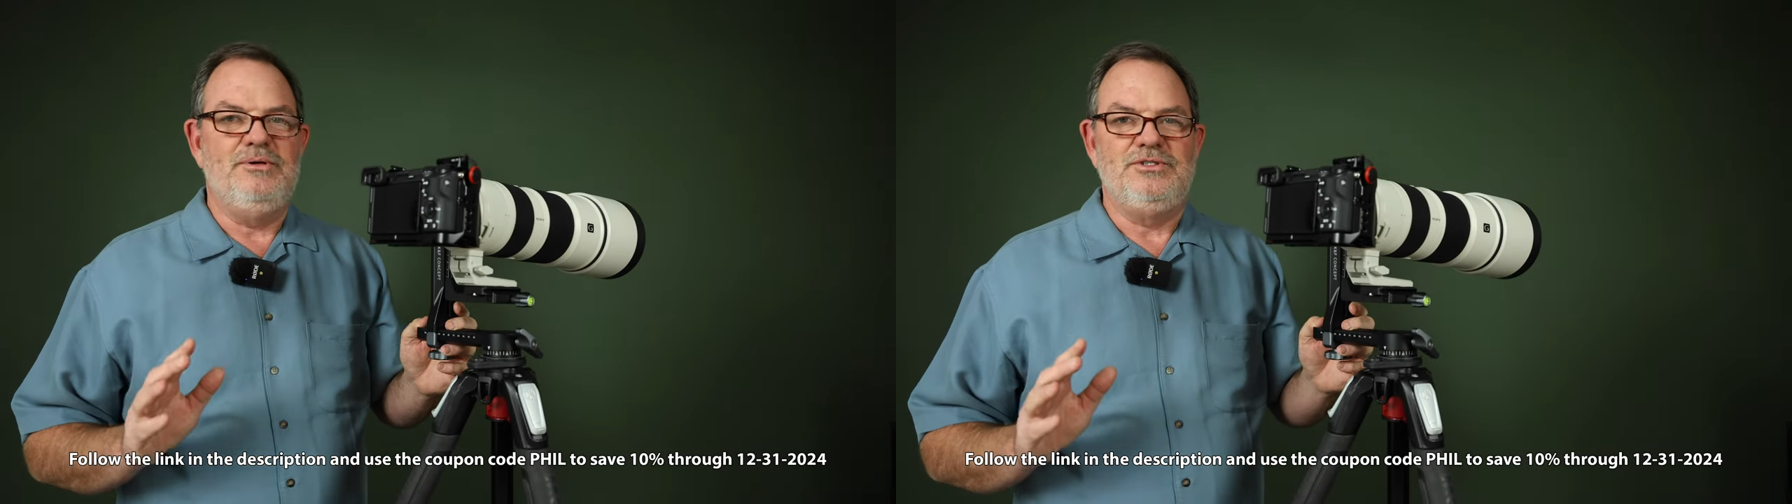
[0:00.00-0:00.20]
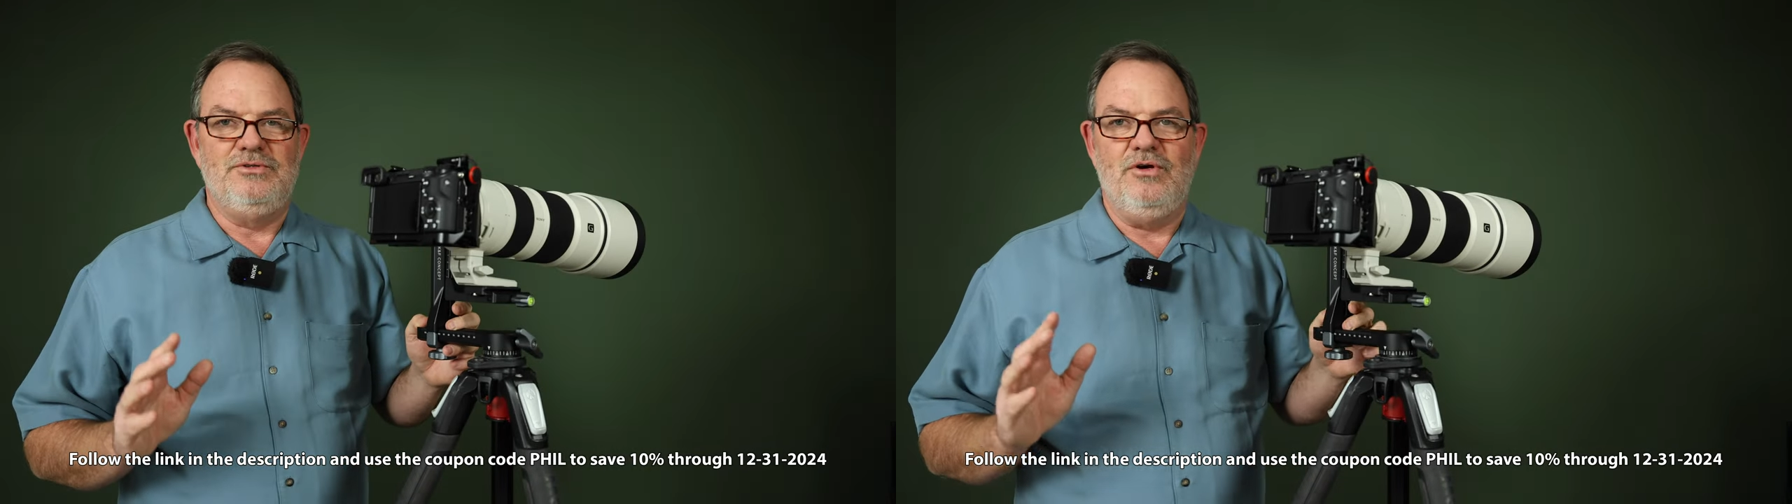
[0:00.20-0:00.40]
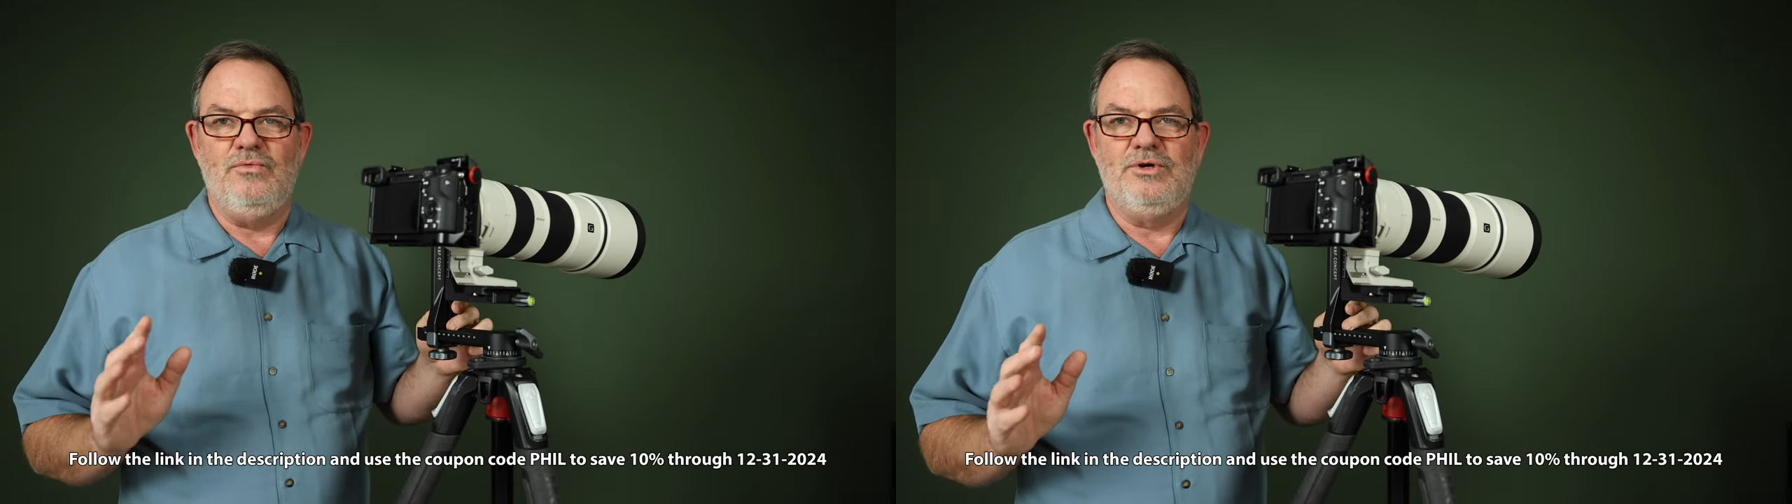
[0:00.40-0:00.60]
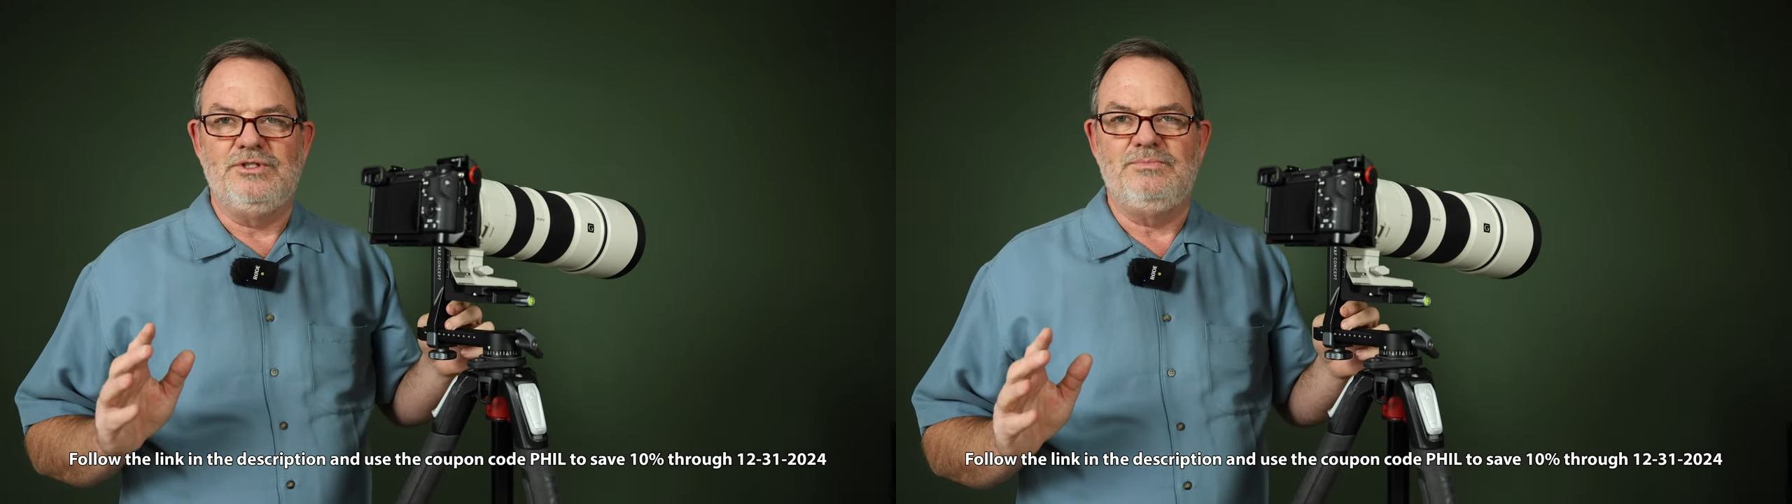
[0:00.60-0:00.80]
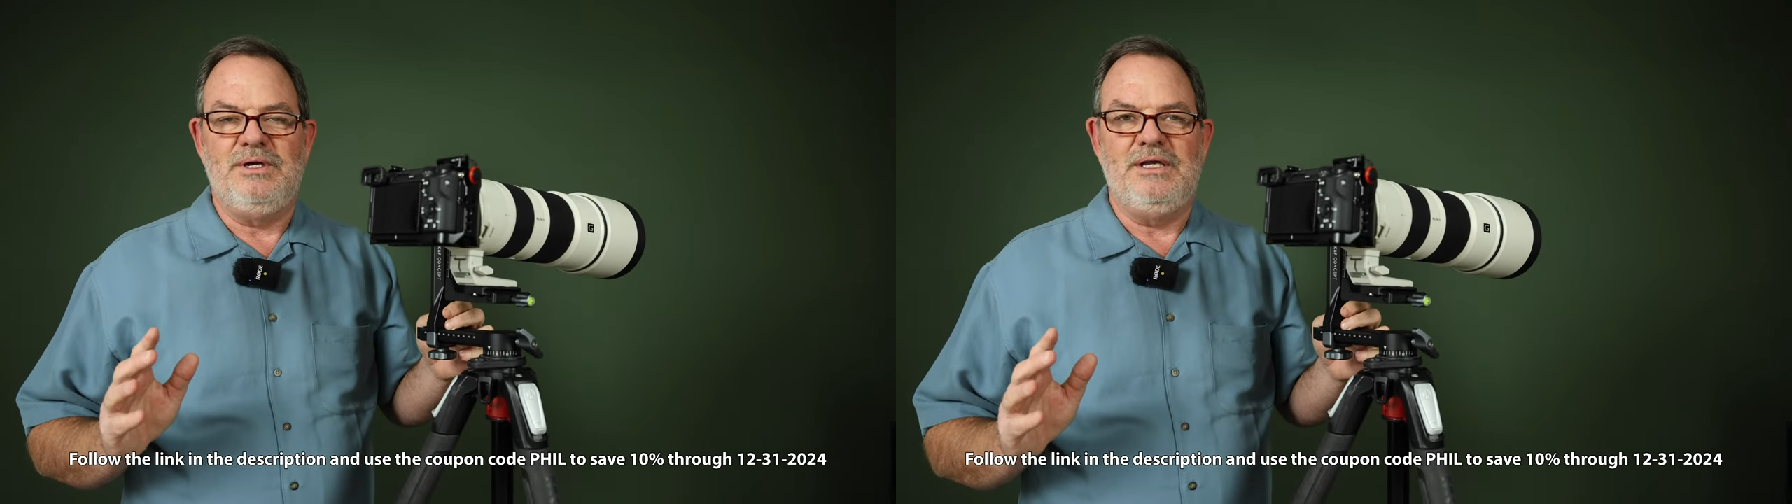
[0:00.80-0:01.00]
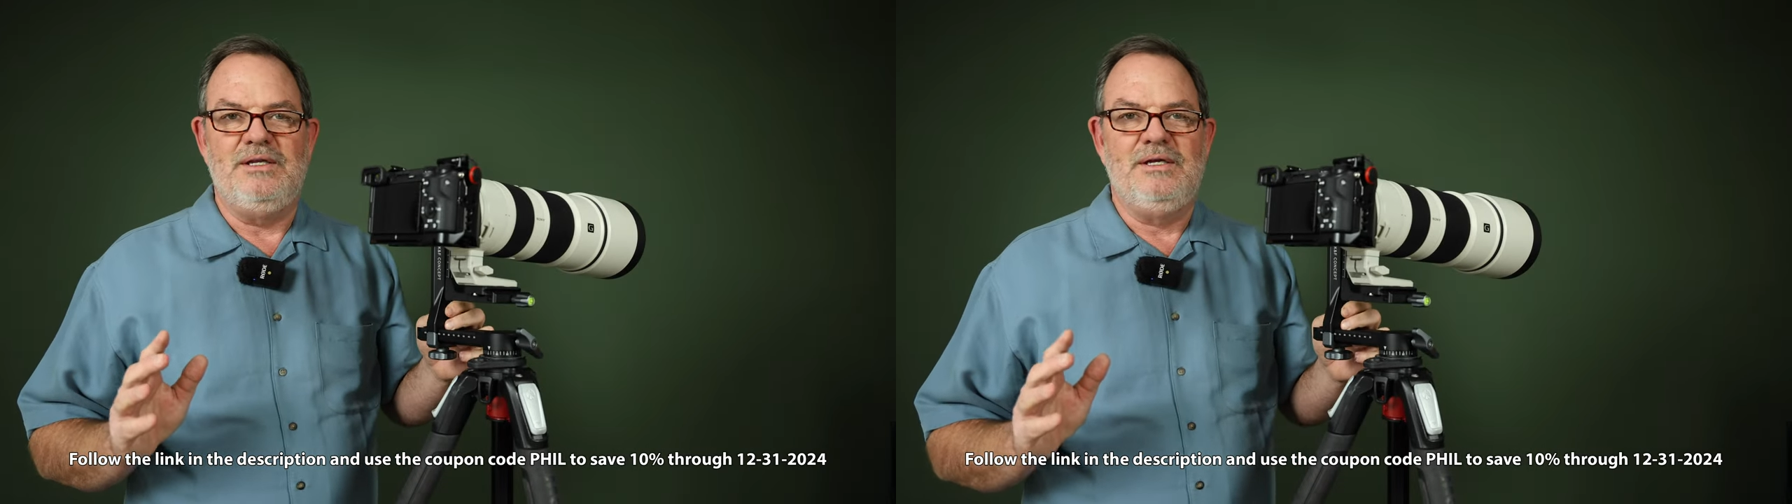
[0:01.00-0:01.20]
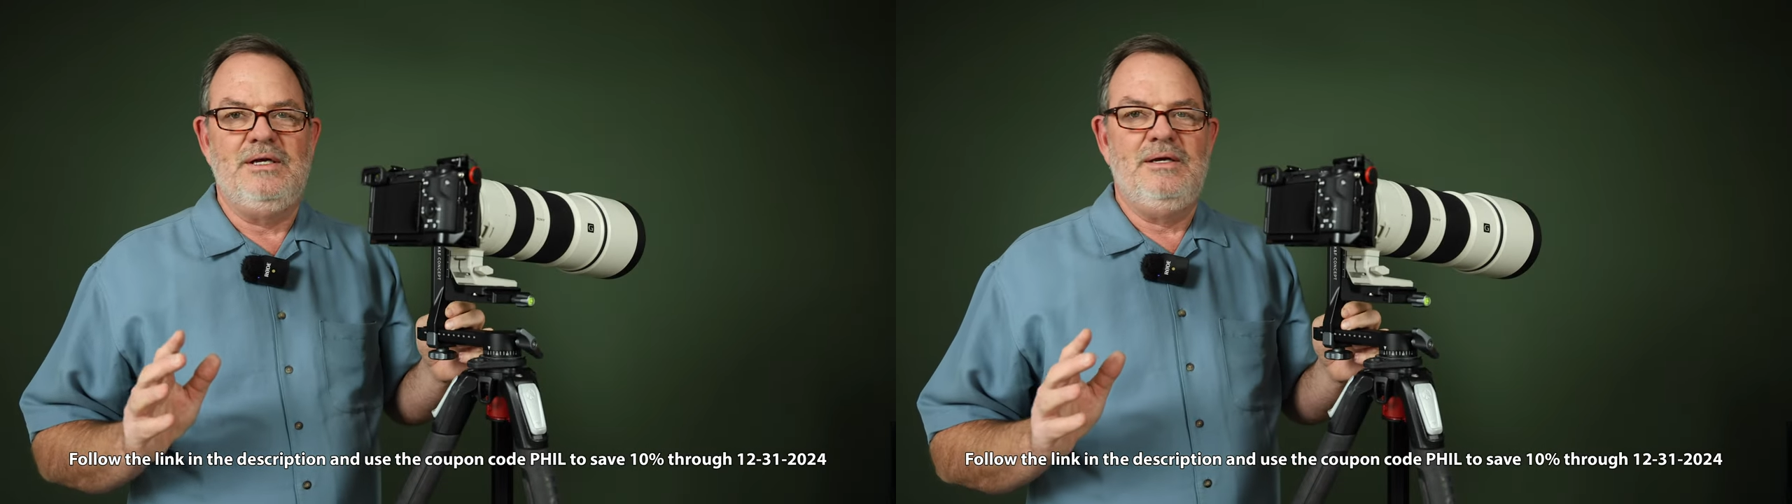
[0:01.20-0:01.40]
but you don't want to spend